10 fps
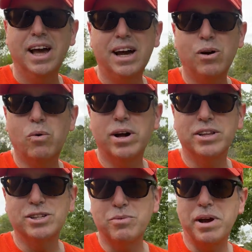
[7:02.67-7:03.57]
I gotta walk
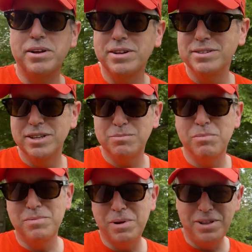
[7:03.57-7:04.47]
this way. This
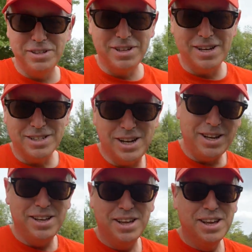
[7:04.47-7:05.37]
guy's gonna
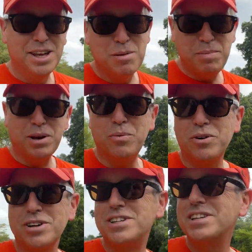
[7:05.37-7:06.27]
make it
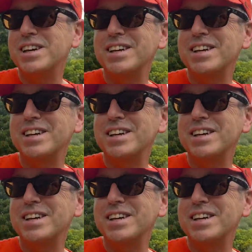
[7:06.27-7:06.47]
worse.